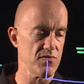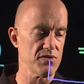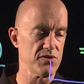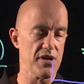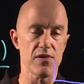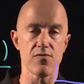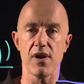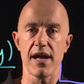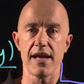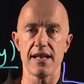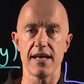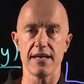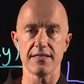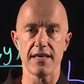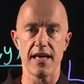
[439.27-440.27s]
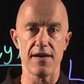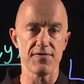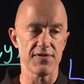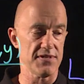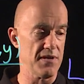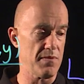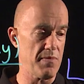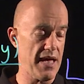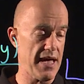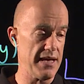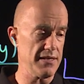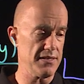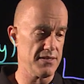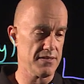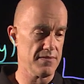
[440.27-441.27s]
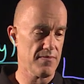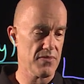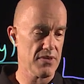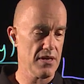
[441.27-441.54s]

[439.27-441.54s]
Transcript: which I write as f sub x.